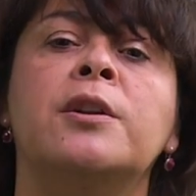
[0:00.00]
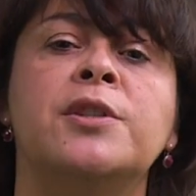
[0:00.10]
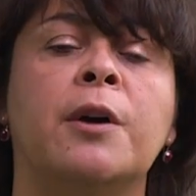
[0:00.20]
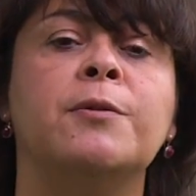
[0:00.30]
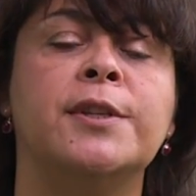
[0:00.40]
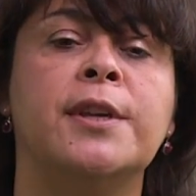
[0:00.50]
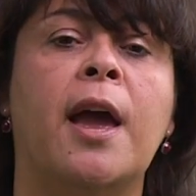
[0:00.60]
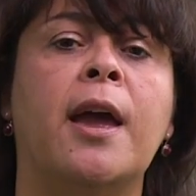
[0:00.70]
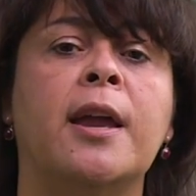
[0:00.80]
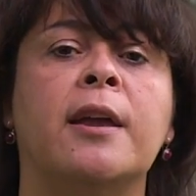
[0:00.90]
"Don't
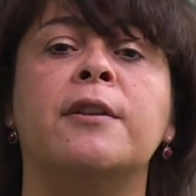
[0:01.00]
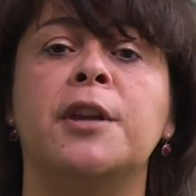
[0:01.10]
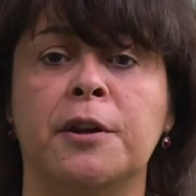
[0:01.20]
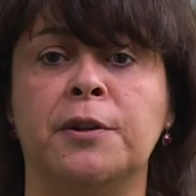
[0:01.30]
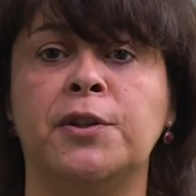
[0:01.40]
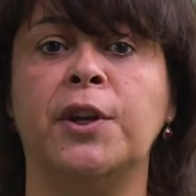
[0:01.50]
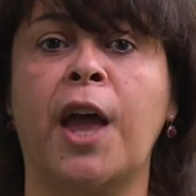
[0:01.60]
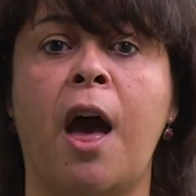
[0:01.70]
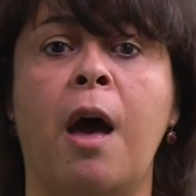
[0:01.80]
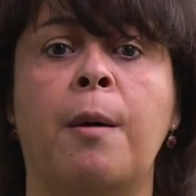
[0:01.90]
say in the years to
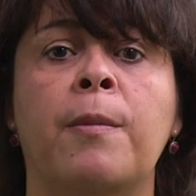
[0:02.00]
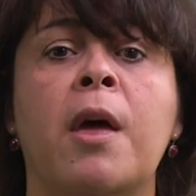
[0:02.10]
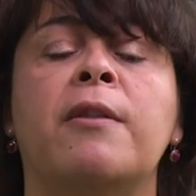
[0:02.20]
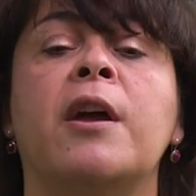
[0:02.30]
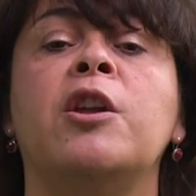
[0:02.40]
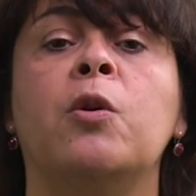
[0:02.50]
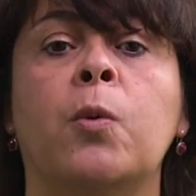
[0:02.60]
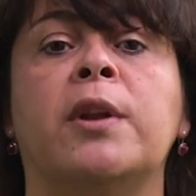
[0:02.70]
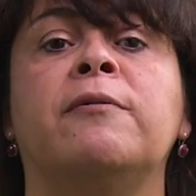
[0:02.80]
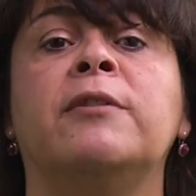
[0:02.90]
come that you
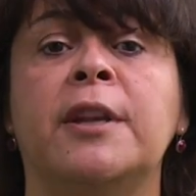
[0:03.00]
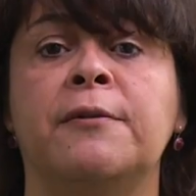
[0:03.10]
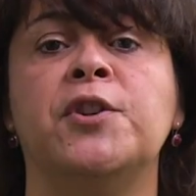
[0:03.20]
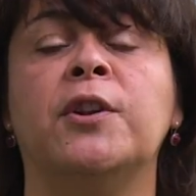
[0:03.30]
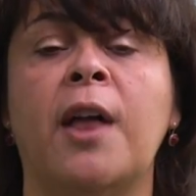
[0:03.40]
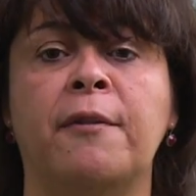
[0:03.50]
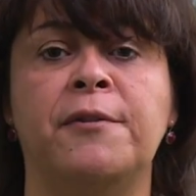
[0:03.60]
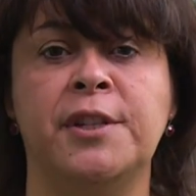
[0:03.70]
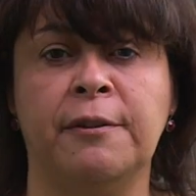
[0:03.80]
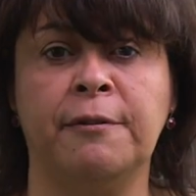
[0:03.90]
would have lived your
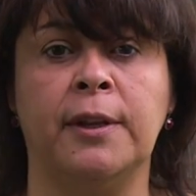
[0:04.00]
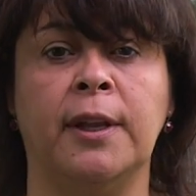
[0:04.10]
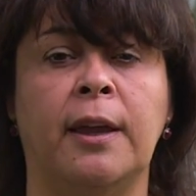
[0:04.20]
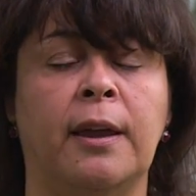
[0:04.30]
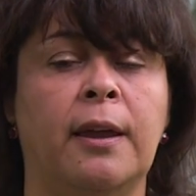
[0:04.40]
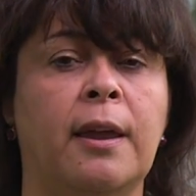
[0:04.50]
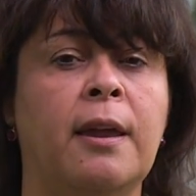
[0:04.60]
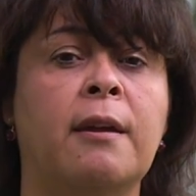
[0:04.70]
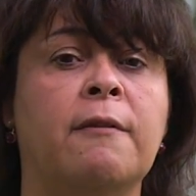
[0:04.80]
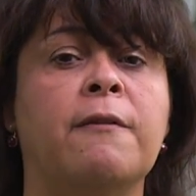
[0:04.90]
life differently
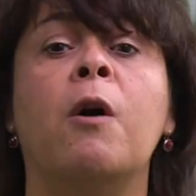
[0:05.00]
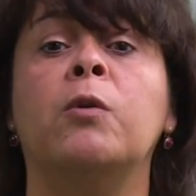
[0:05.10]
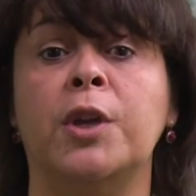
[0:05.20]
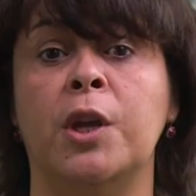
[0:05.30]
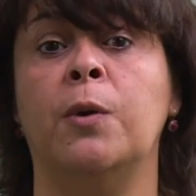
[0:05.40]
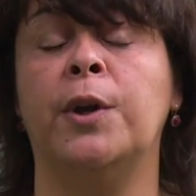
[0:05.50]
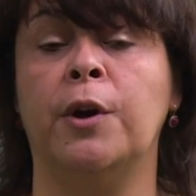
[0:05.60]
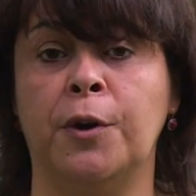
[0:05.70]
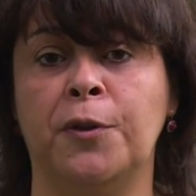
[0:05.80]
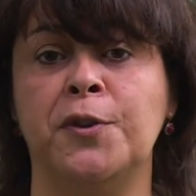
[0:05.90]
if only you had
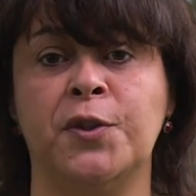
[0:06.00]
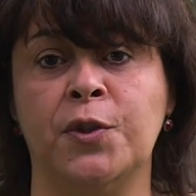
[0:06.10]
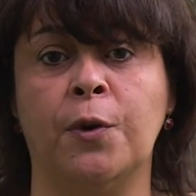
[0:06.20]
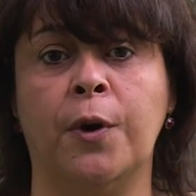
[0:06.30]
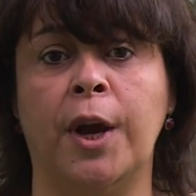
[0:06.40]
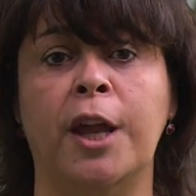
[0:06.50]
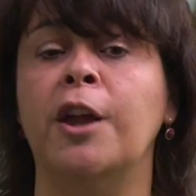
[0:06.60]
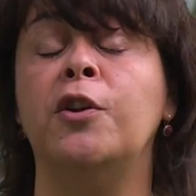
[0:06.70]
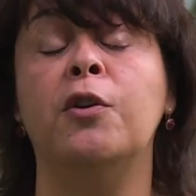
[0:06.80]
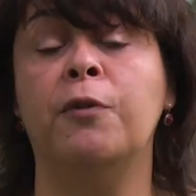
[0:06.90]
heard the story.
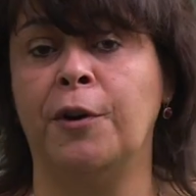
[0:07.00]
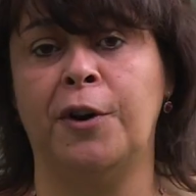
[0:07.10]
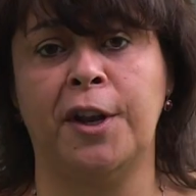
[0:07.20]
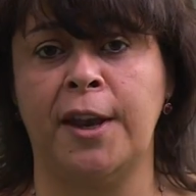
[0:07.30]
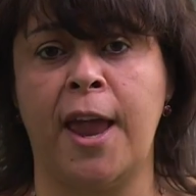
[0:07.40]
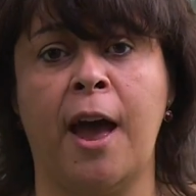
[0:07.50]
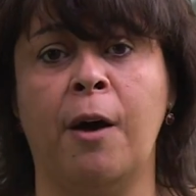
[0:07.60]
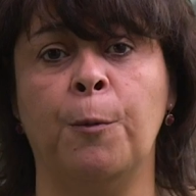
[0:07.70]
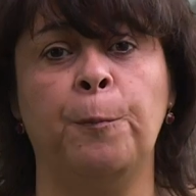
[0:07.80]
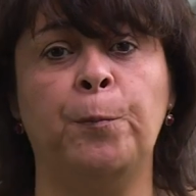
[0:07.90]
You've heard it
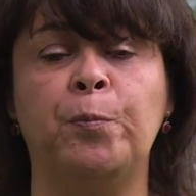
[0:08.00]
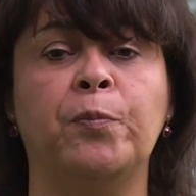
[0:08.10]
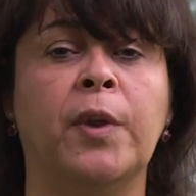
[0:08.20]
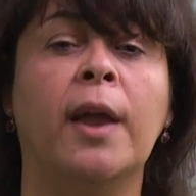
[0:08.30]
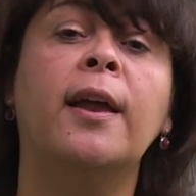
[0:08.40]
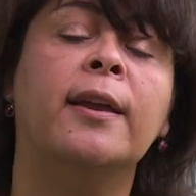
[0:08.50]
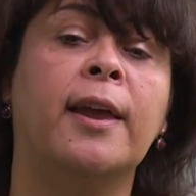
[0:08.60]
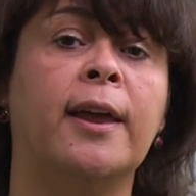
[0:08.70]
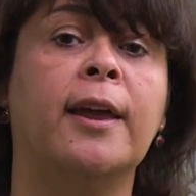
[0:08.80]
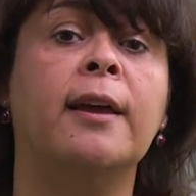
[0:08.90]
now."
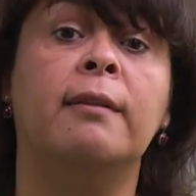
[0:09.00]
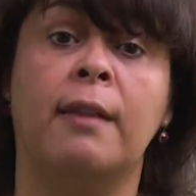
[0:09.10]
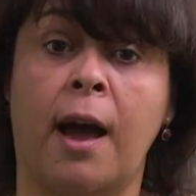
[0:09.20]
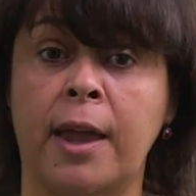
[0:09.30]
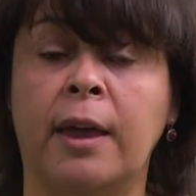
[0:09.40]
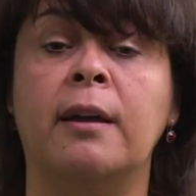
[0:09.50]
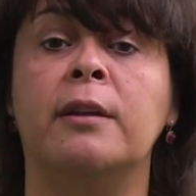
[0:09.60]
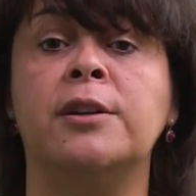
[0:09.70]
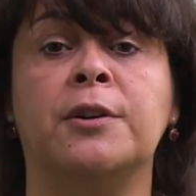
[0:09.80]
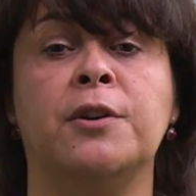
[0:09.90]
King, like
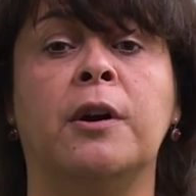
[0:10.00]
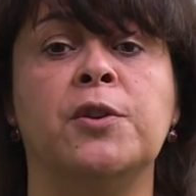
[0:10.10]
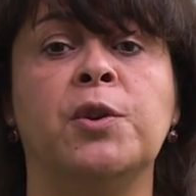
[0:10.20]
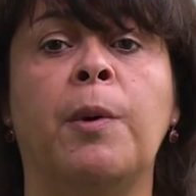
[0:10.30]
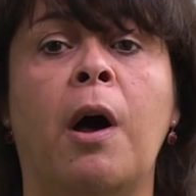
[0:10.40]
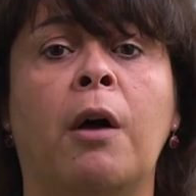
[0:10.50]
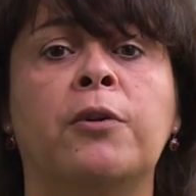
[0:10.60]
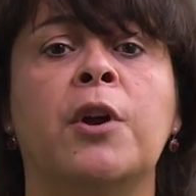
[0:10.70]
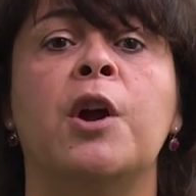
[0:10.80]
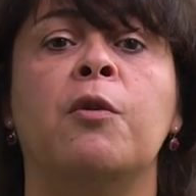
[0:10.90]
Dr. Archibald,
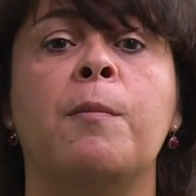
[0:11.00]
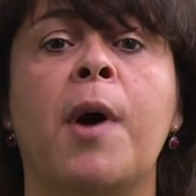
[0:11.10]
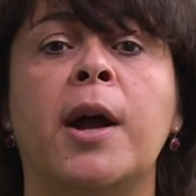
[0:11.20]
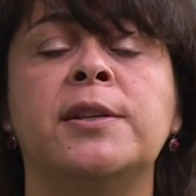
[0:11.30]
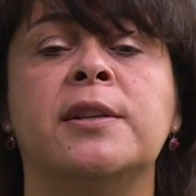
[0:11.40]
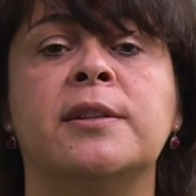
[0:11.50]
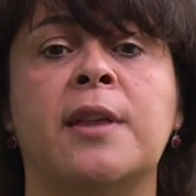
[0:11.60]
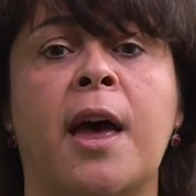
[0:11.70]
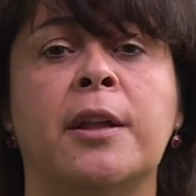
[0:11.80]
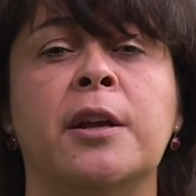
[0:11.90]
reminds us
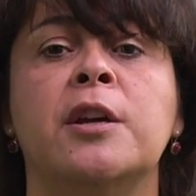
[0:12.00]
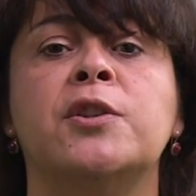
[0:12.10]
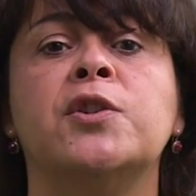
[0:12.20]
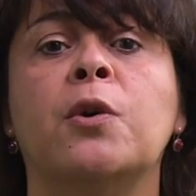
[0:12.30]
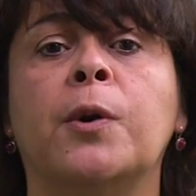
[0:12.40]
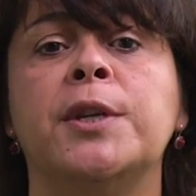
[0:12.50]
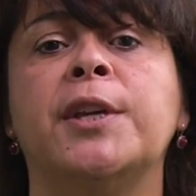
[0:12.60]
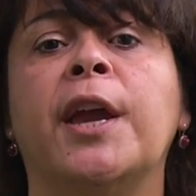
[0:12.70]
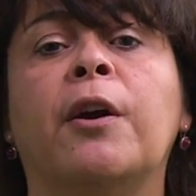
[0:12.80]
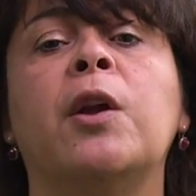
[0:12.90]
that stories
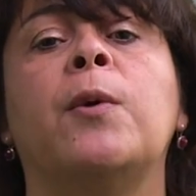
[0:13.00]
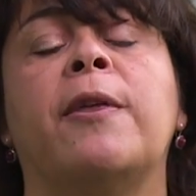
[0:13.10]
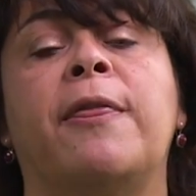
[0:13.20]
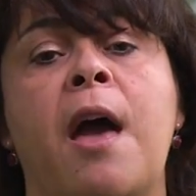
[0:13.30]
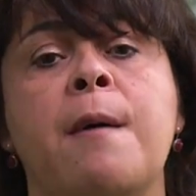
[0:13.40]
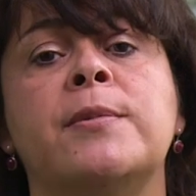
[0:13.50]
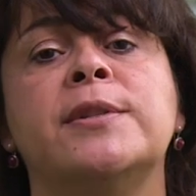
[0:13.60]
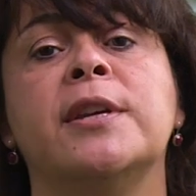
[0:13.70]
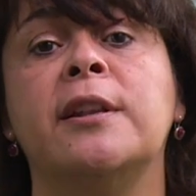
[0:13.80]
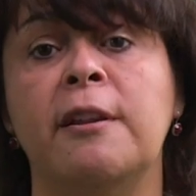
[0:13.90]
carry with them
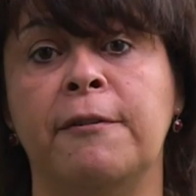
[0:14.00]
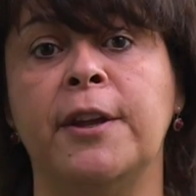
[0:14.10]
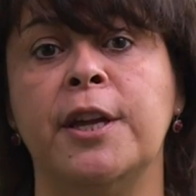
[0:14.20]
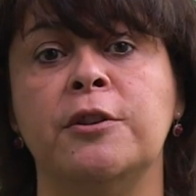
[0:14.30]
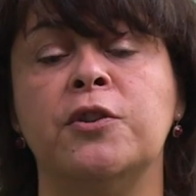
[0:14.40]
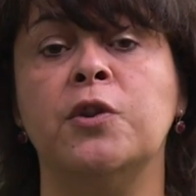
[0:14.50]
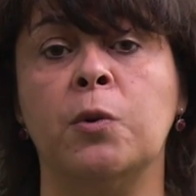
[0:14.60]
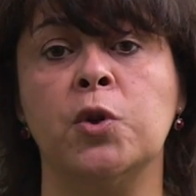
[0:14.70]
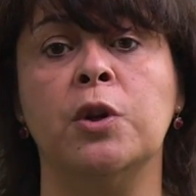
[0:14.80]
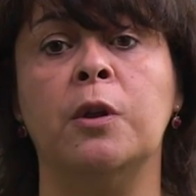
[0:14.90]
significant
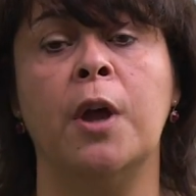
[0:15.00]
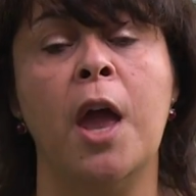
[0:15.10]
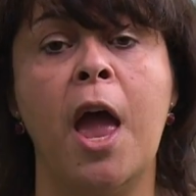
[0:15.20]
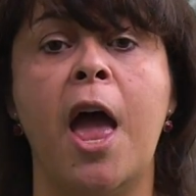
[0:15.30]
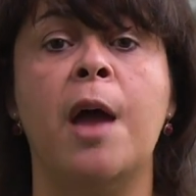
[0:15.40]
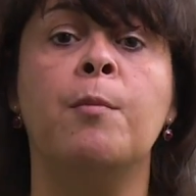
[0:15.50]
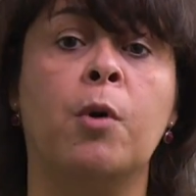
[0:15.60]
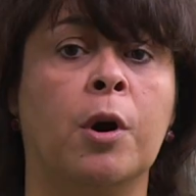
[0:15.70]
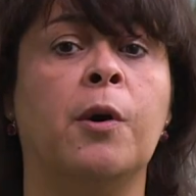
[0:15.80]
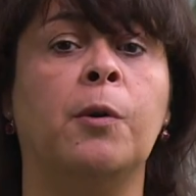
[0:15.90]
social and
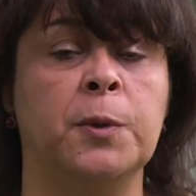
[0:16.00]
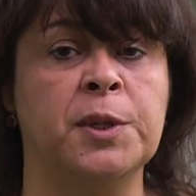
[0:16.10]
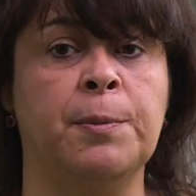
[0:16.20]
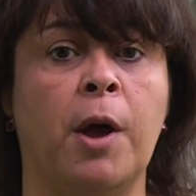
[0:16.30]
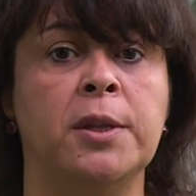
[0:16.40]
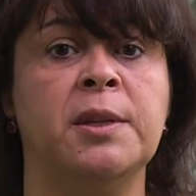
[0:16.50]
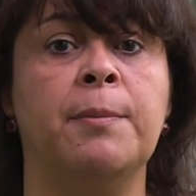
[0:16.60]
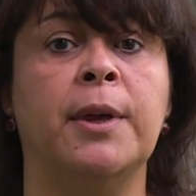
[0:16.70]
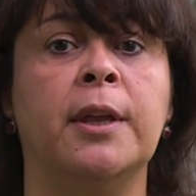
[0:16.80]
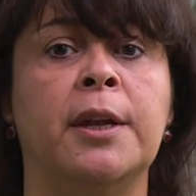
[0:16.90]
moral
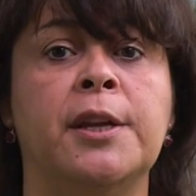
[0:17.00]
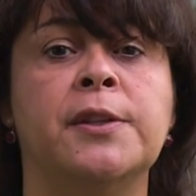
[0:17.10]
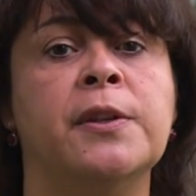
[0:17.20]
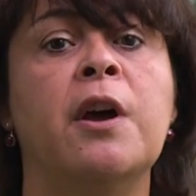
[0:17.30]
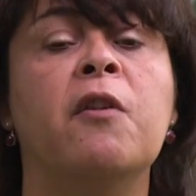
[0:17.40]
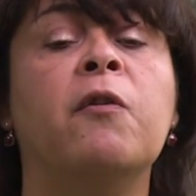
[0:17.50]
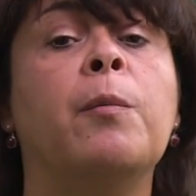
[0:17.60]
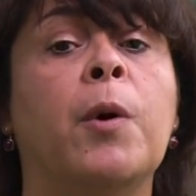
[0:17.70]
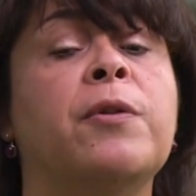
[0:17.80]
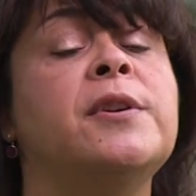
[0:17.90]
responsibilities for
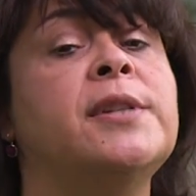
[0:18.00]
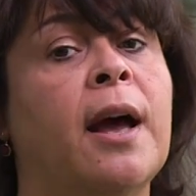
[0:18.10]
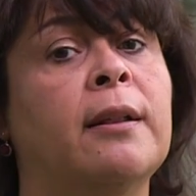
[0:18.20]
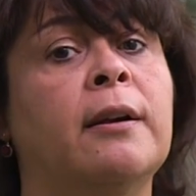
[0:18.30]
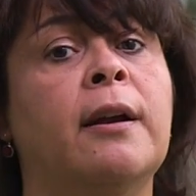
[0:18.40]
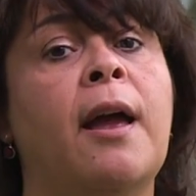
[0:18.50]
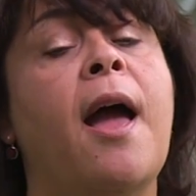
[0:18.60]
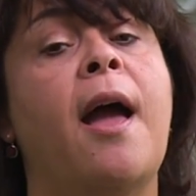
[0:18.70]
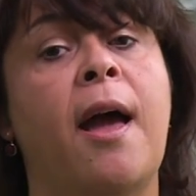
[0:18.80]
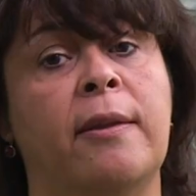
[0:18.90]
both the teller
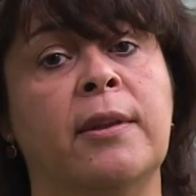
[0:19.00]
and